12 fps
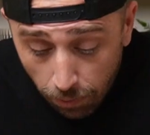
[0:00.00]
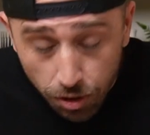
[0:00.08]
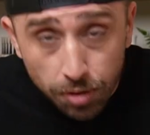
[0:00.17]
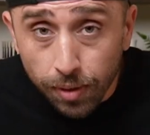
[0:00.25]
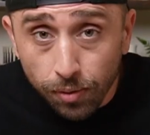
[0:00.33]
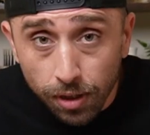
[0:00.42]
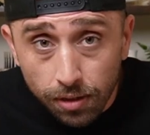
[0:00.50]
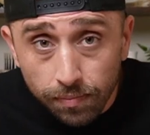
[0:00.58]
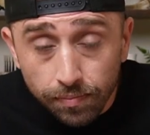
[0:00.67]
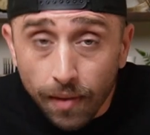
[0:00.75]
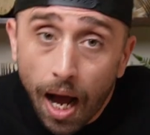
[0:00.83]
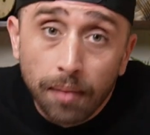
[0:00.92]
I'm gonna just be real,
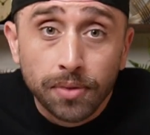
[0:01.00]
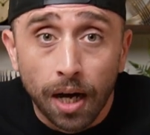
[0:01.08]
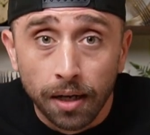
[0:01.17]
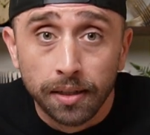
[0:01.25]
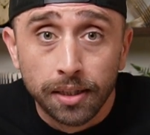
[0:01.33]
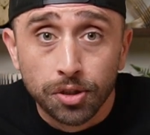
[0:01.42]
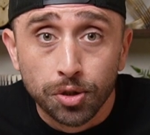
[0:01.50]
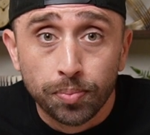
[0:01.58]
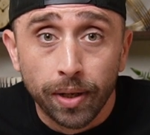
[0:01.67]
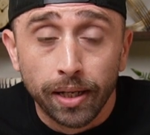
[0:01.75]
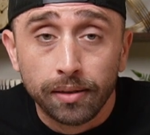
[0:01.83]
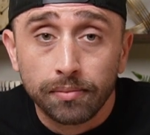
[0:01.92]
I'm tired of the
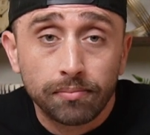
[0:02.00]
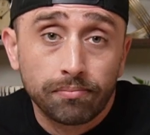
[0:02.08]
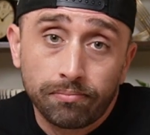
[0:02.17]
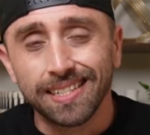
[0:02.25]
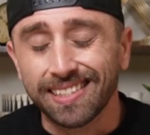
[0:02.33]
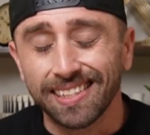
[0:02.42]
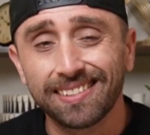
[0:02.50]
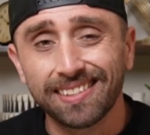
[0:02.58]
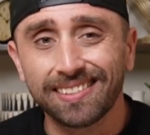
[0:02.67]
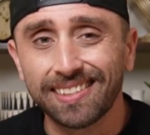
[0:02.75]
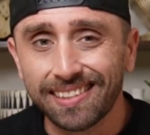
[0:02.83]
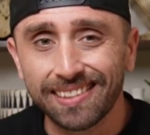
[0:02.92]
disrespect. Since the
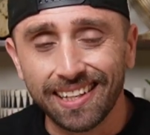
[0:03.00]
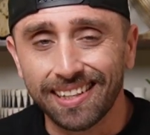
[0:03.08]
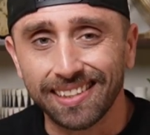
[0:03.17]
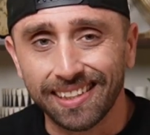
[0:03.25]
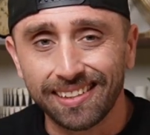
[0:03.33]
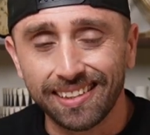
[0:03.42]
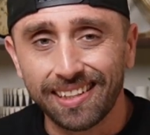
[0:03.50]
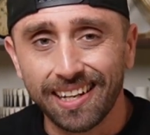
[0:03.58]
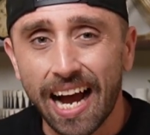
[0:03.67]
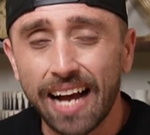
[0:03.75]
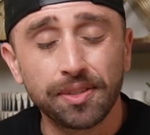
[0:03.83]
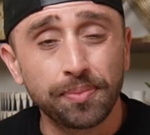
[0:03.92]
season has ended,
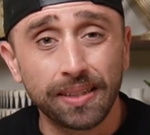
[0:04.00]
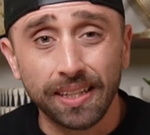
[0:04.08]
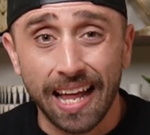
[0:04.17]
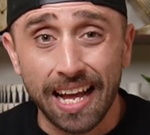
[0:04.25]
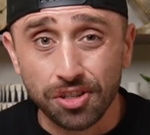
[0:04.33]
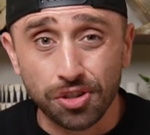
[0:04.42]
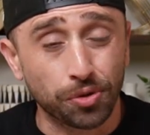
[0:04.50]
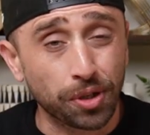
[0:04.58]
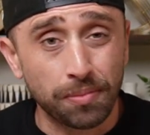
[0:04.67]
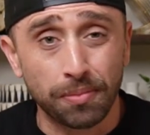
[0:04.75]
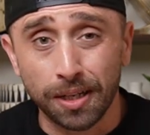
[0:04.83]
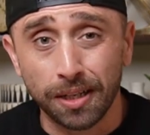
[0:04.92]
I've spent the last
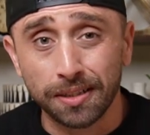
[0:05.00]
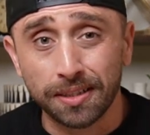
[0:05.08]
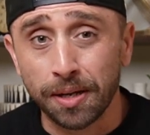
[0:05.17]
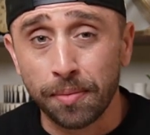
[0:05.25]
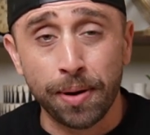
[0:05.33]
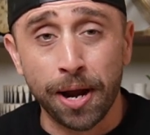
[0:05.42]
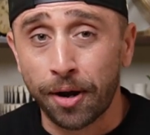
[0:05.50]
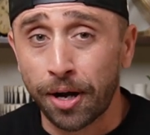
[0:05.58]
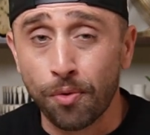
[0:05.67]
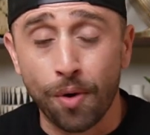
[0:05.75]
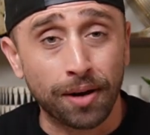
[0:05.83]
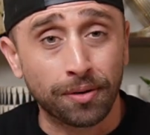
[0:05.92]
3 months comparing wide